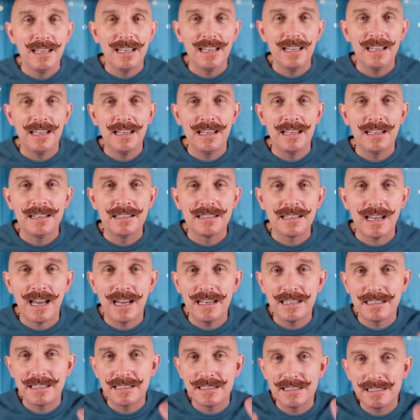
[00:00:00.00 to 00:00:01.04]
and
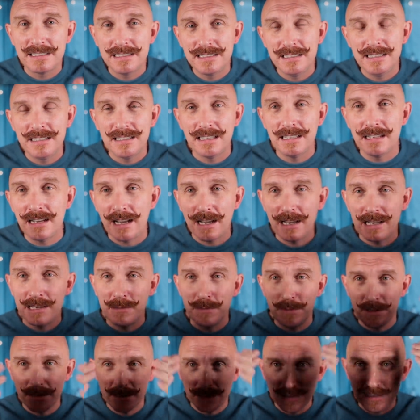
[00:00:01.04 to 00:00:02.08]
I can see that
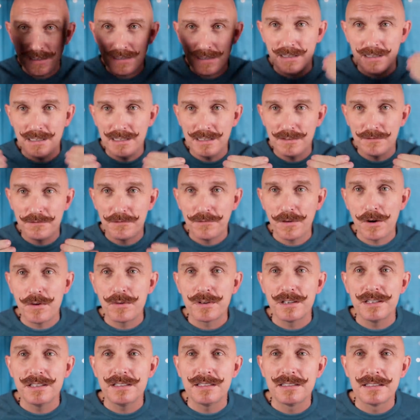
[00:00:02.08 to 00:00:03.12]
I'm in
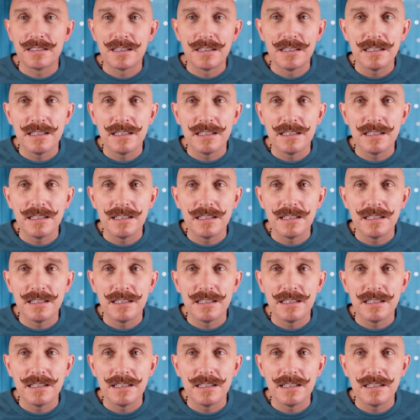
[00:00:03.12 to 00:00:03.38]
focus.